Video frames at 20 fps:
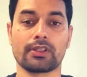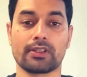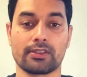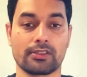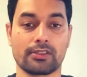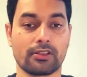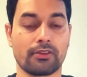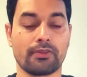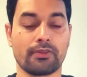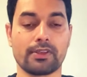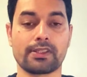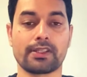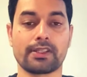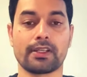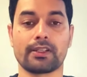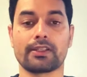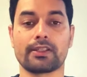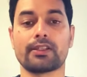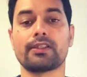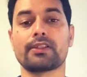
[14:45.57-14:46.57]
service,
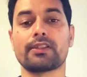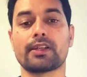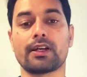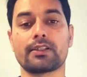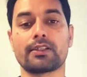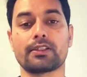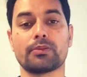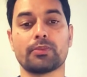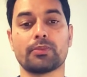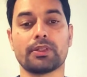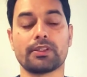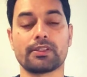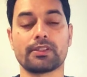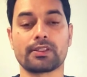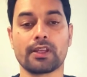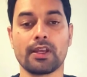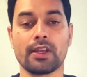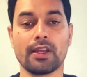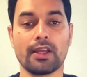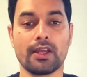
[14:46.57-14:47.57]
and entitlements.
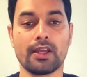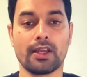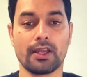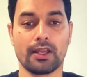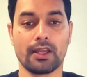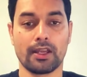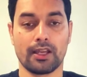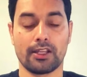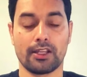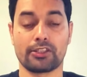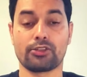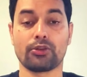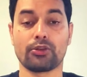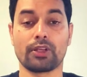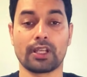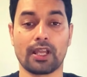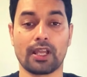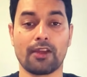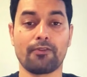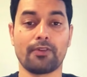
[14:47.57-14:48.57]
It's
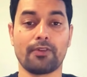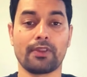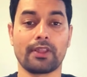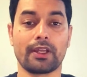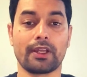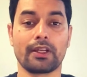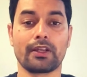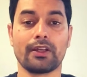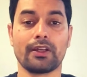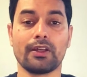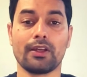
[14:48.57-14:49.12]
doing everything.